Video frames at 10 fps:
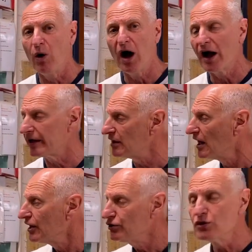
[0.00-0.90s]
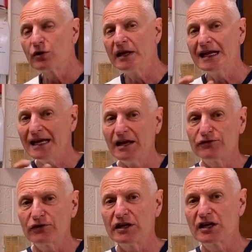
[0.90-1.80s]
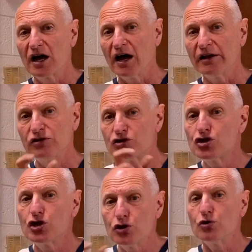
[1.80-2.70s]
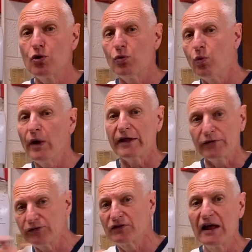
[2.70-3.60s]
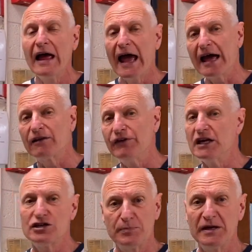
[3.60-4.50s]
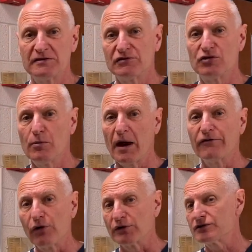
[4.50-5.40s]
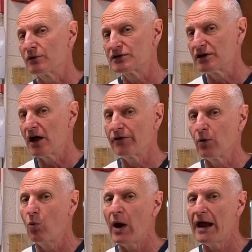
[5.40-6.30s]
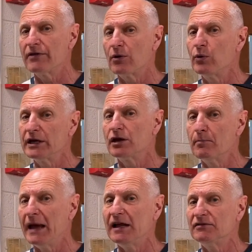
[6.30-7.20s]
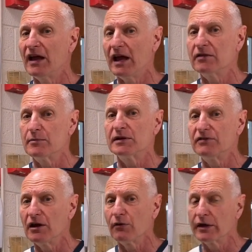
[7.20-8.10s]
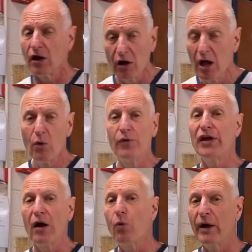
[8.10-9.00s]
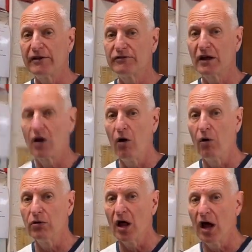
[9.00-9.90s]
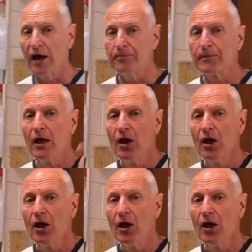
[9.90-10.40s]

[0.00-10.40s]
wide, you could easily cut 2 widths out of each piece of 2x4. So it's another way that we can maintain the material without wasting a whole lot.